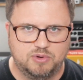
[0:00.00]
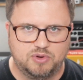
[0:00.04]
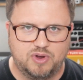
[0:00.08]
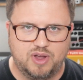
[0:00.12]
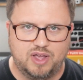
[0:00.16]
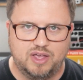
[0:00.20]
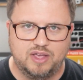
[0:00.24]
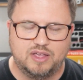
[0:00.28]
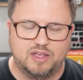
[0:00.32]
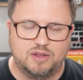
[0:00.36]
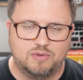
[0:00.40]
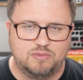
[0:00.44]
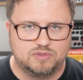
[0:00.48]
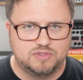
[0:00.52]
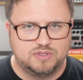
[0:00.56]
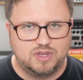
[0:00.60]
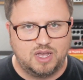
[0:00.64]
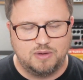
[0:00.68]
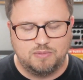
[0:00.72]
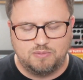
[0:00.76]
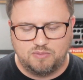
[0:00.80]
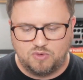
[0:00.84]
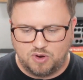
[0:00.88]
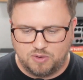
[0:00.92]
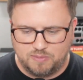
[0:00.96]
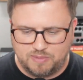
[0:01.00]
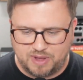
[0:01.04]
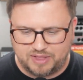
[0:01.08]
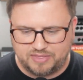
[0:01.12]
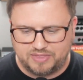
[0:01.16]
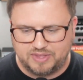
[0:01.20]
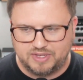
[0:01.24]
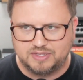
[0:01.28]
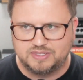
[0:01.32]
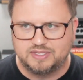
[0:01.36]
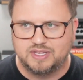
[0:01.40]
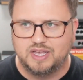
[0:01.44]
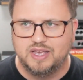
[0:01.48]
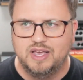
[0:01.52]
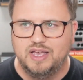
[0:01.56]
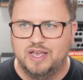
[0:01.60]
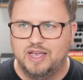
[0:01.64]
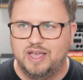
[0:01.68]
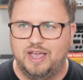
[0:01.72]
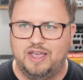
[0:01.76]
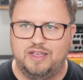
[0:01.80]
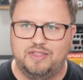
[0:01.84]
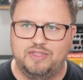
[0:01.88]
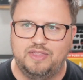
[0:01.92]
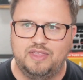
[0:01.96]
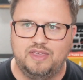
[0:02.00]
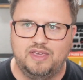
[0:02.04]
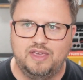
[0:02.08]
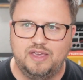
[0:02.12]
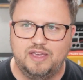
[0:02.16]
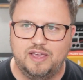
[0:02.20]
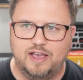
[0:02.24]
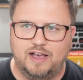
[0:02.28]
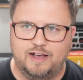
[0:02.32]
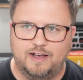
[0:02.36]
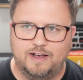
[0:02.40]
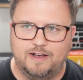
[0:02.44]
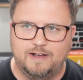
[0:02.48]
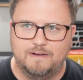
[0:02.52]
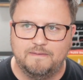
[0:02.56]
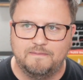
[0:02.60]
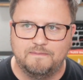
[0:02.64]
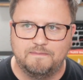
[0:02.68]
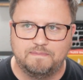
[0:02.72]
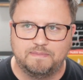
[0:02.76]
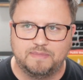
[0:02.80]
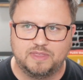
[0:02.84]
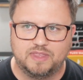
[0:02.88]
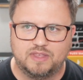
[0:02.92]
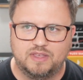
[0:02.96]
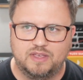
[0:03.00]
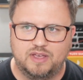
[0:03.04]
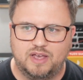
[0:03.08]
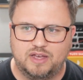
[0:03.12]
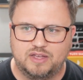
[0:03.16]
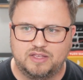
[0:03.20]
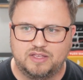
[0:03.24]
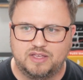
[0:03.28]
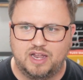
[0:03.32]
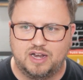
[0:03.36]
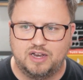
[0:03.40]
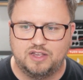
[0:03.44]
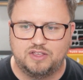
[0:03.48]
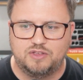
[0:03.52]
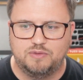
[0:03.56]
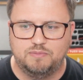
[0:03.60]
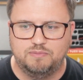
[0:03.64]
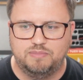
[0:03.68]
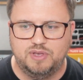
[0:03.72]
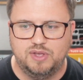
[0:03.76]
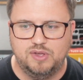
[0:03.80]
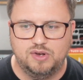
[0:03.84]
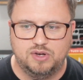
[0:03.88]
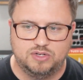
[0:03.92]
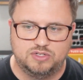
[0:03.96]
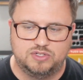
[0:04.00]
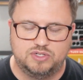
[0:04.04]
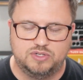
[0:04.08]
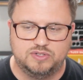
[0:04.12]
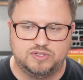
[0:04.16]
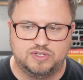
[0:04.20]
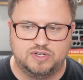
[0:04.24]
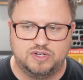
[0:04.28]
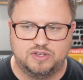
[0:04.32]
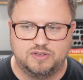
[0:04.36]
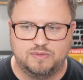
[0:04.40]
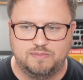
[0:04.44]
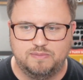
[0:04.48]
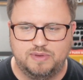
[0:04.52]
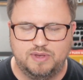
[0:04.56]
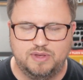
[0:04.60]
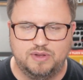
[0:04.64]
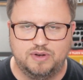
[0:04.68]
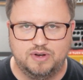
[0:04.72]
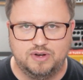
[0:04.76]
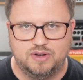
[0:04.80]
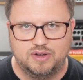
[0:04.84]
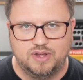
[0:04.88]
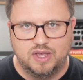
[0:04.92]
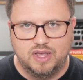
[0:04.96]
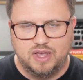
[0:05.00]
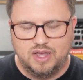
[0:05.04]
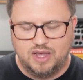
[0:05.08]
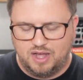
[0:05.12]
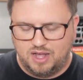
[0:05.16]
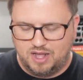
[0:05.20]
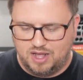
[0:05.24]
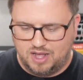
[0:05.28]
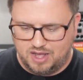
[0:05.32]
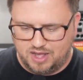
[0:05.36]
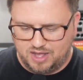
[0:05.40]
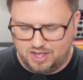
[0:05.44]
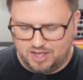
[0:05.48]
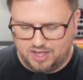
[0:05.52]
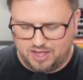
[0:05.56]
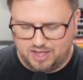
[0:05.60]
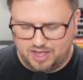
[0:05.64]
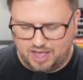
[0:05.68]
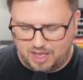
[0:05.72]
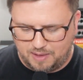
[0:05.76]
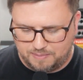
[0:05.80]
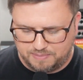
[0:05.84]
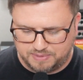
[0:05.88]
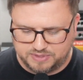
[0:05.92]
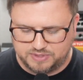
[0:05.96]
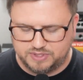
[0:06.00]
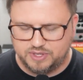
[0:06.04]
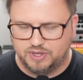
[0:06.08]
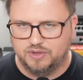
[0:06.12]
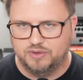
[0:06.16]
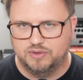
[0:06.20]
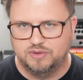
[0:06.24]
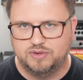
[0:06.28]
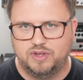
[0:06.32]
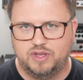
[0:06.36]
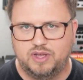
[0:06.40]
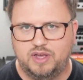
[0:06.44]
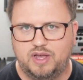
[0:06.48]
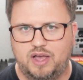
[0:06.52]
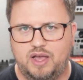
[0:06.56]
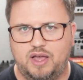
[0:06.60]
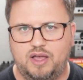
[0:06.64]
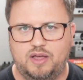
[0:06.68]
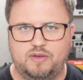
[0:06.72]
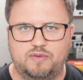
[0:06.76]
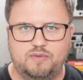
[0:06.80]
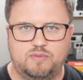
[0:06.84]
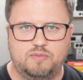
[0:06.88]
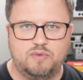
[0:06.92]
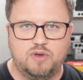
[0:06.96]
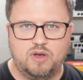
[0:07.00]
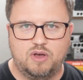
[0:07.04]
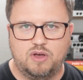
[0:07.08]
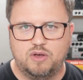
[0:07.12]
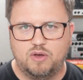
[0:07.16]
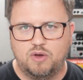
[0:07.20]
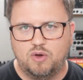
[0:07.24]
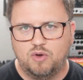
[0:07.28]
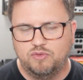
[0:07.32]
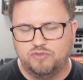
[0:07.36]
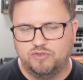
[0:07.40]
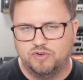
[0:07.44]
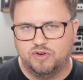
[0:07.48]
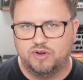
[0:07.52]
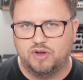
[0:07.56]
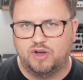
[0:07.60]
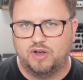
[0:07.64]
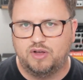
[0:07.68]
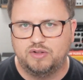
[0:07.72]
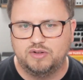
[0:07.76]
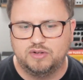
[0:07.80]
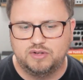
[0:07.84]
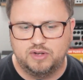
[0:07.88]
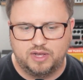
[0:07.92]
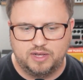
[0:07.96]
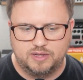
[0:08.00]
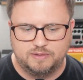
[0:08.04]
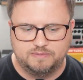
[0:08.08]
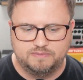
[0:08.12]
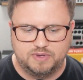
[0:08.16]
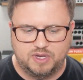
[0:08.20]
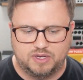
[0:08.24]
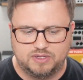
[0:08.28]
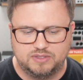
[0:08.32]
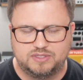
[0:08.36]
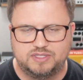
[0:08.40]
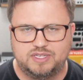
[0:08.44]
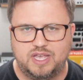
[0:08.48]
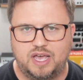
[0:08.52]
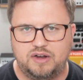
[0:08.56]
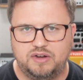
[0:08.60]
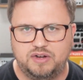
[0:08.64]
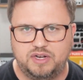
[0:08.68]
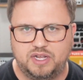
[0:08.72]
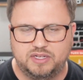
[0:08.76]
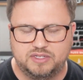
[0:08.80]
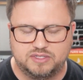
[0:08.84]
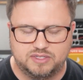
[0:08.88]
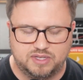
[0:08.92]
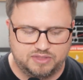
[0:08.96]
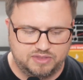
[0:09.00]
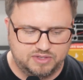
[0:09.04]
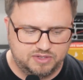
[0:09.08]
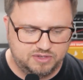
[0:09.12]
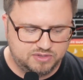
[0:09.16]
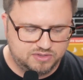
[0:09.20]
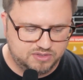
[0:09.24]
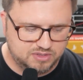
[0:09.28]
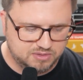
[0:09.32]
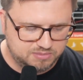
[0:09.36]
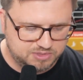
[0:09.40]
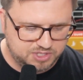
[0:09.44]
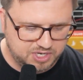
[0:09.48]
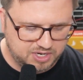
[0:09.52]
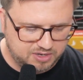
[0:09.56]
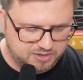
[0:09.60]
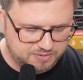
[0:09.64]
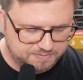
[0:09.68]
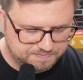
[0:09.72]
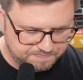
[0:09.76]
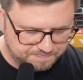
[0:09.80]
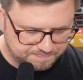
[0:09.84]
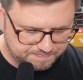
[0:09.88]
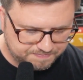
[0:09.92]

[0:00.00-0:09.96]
great. Again, we'll talk more about this in the um, uh, kind of computer choosing a computer uh, episode uh, uh, over on uh, on Saturdays on the YouTube channel.